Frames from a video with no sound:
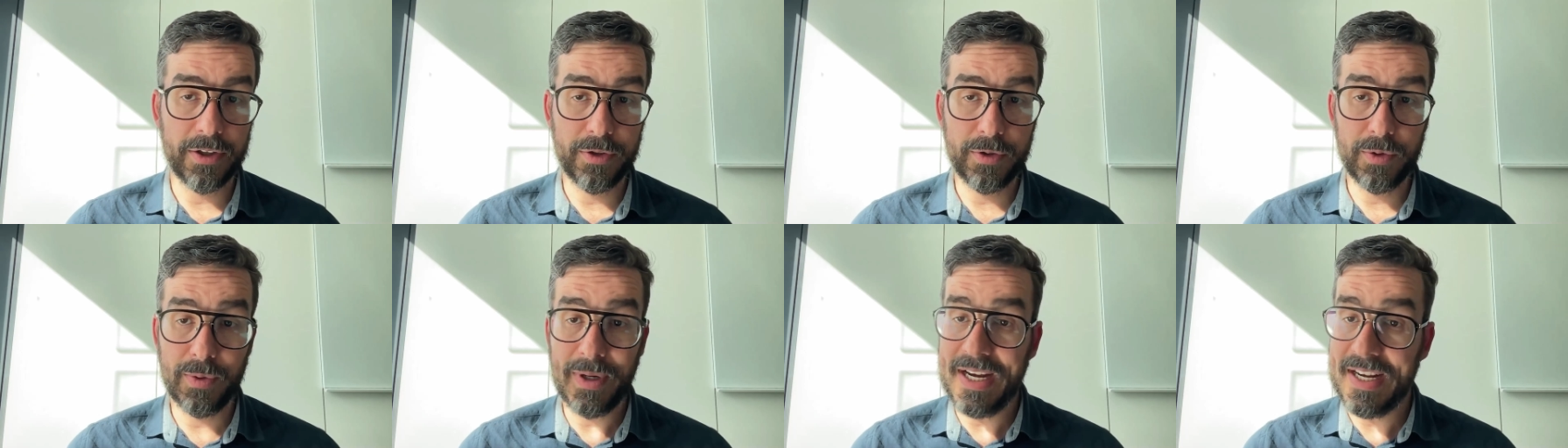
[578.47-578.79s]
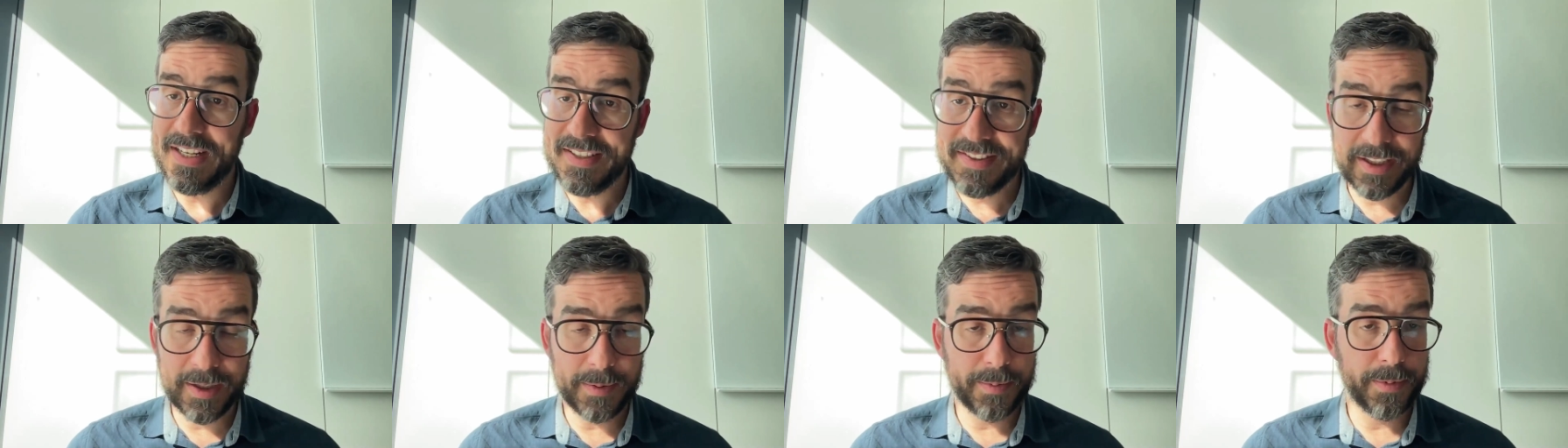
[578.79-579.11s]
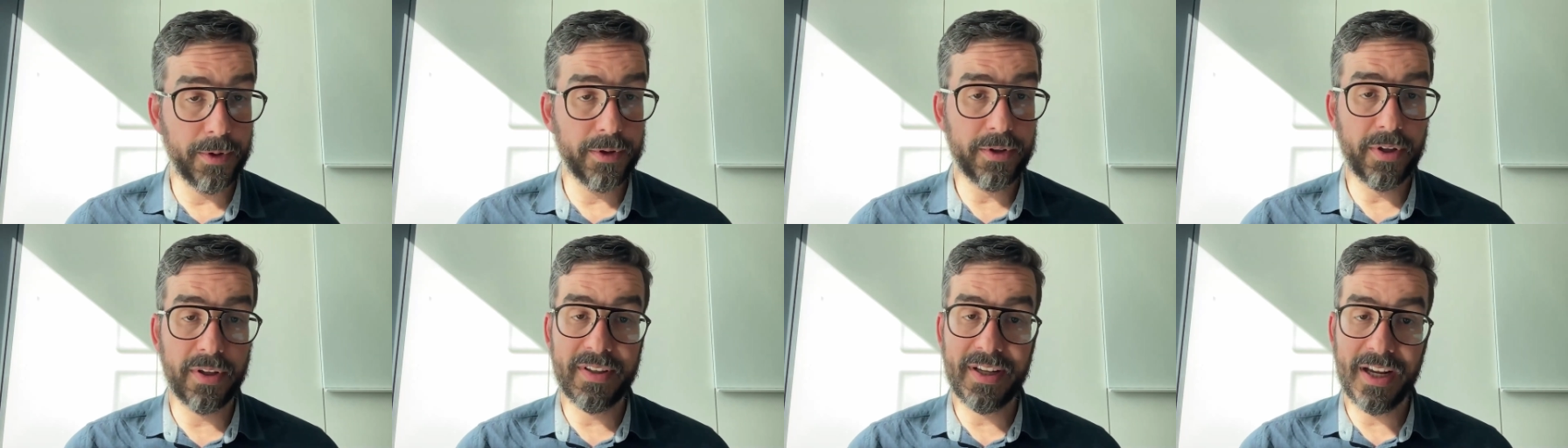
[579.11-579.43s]
do ASIC
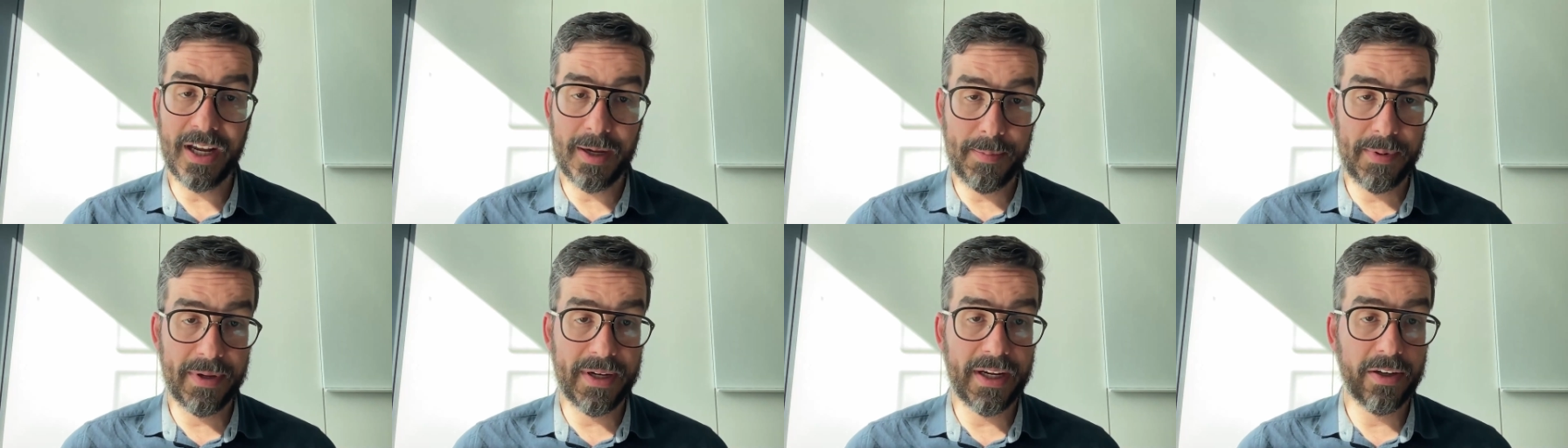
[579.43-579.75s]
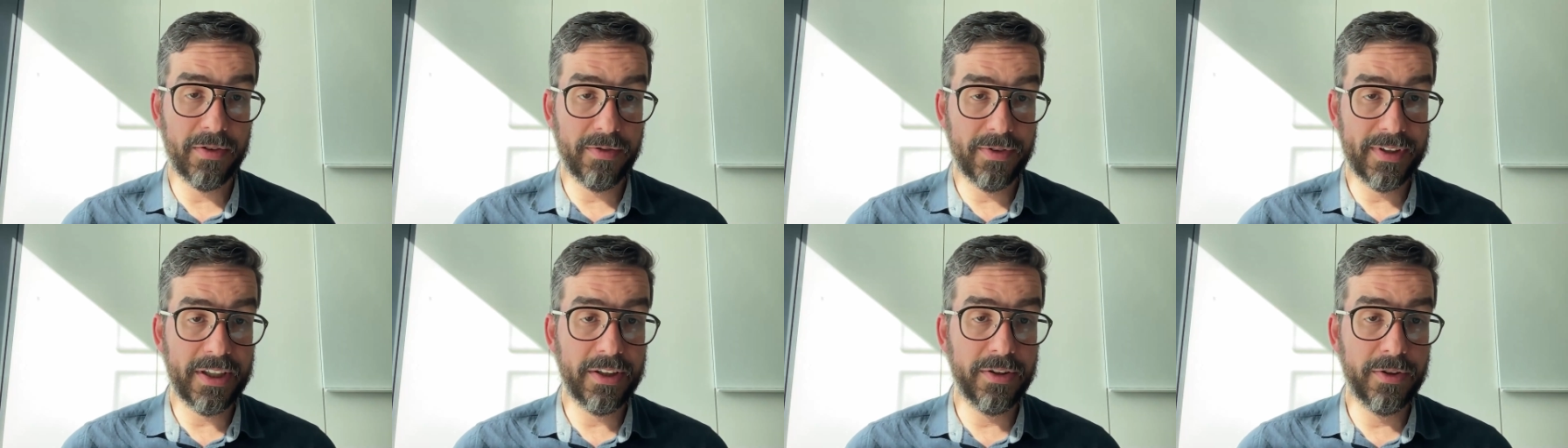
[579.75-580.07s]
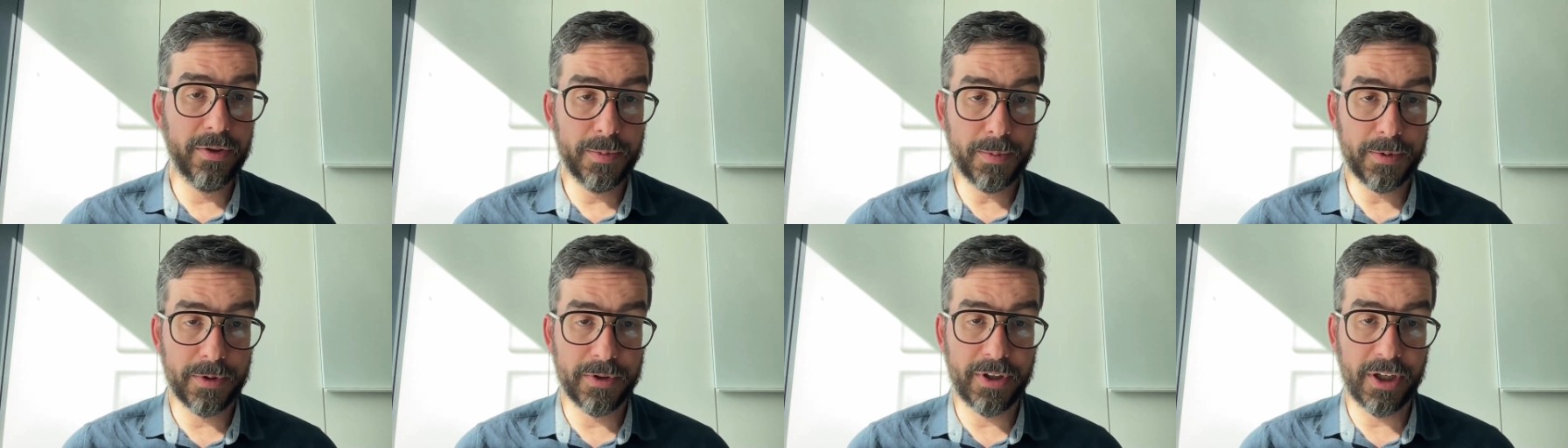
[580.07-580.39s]
prototyping and really
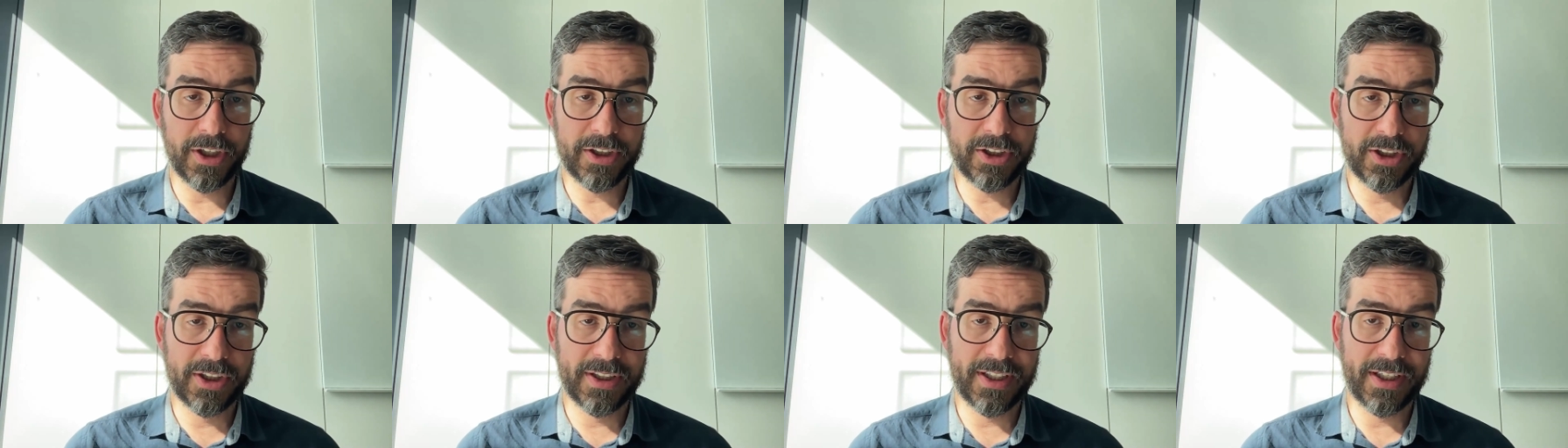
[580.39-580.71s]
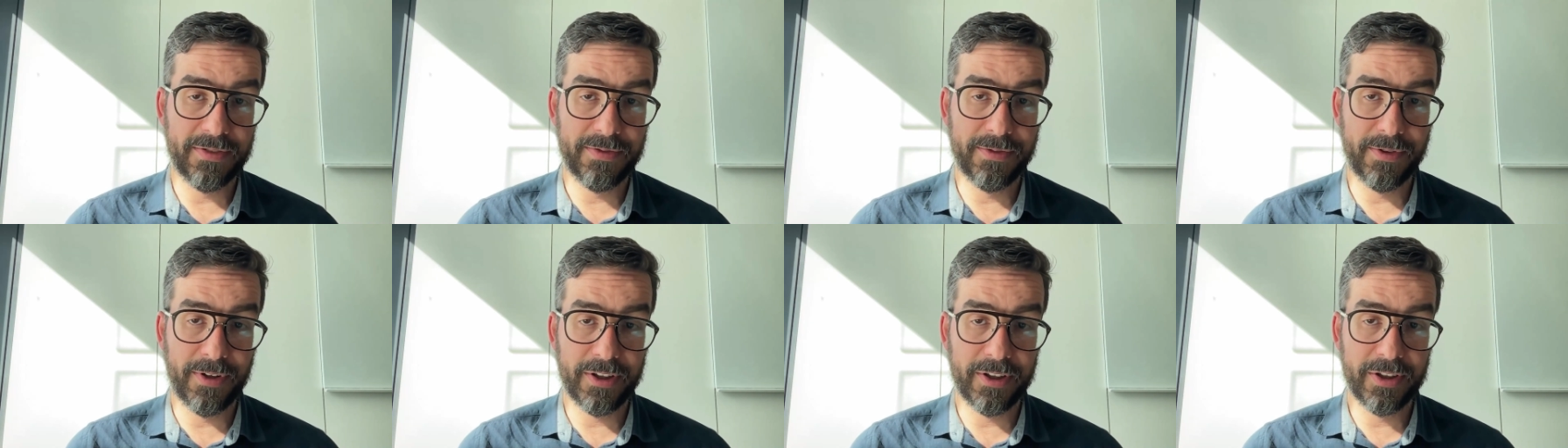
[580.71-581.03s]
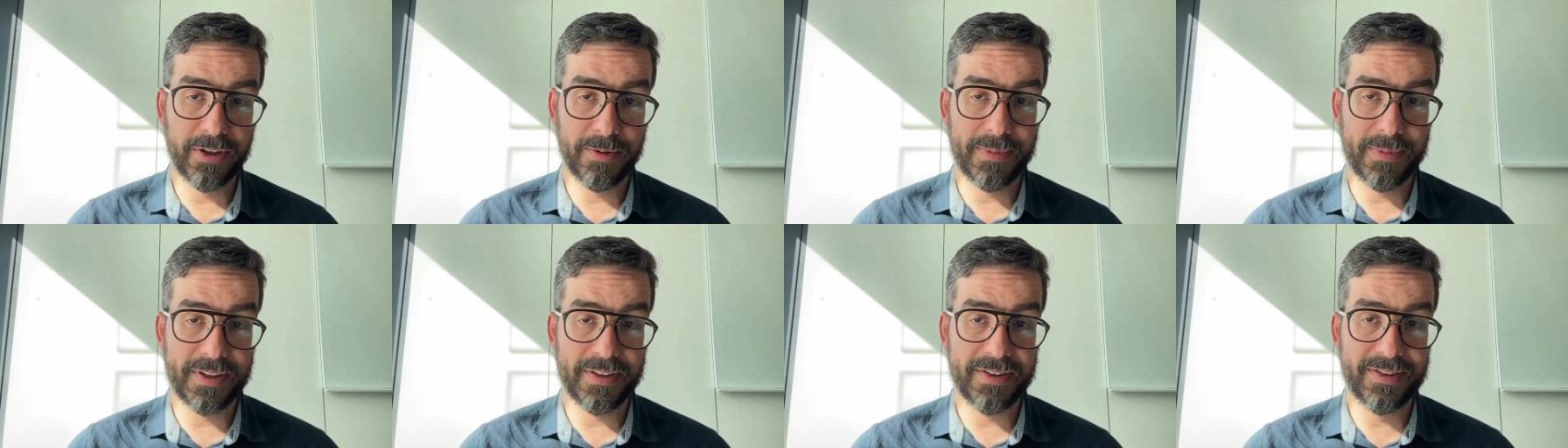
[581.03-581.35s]
do production at
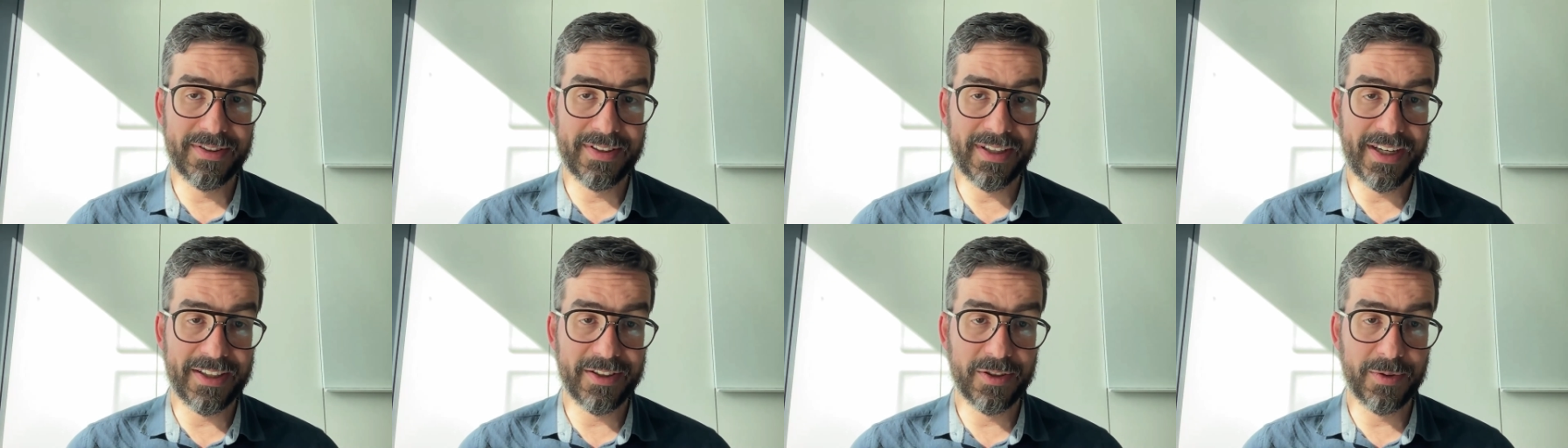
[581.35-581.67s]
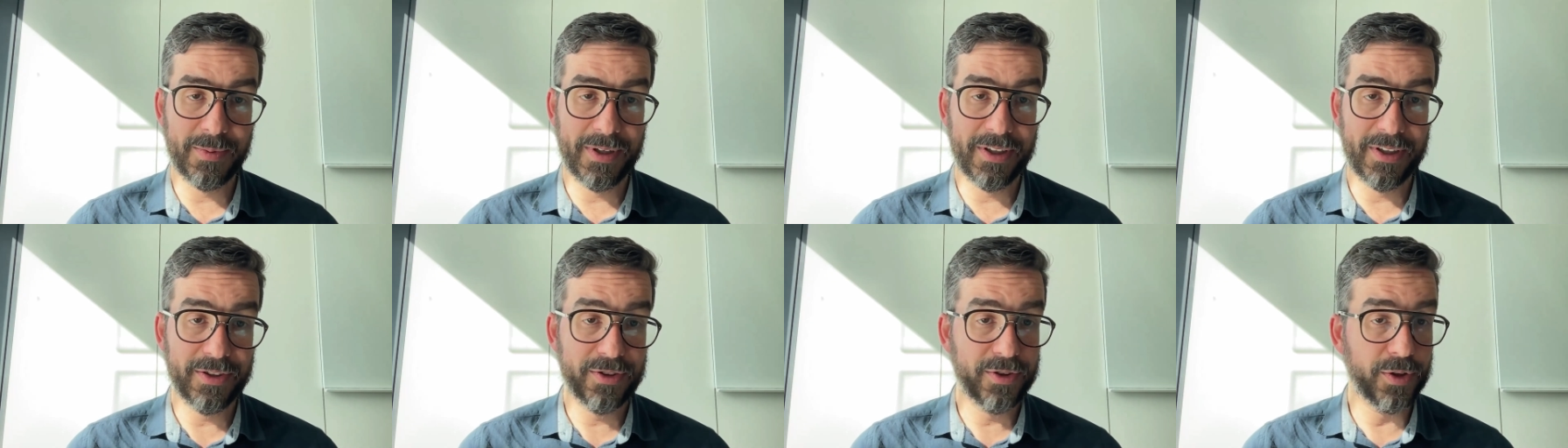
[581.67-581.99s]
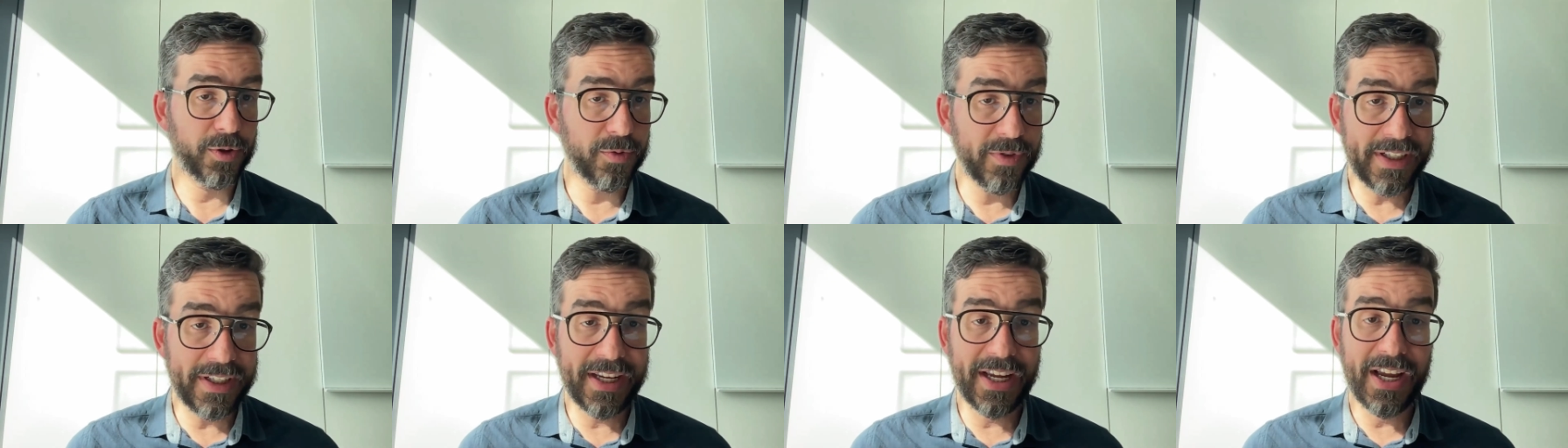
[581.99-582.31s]
volume as, as well. So
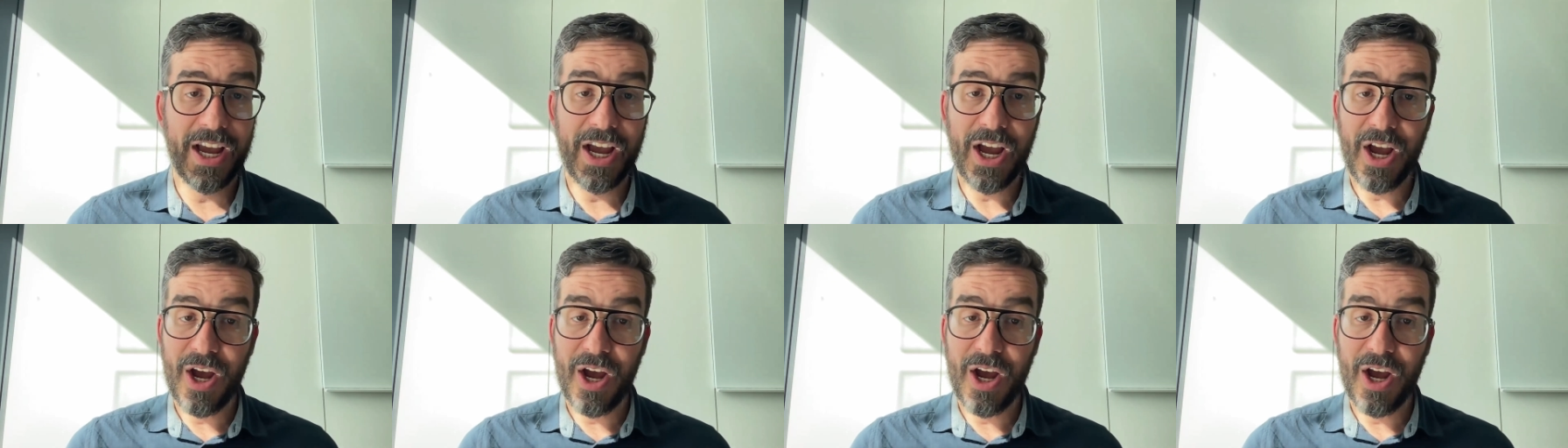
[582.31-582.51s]
really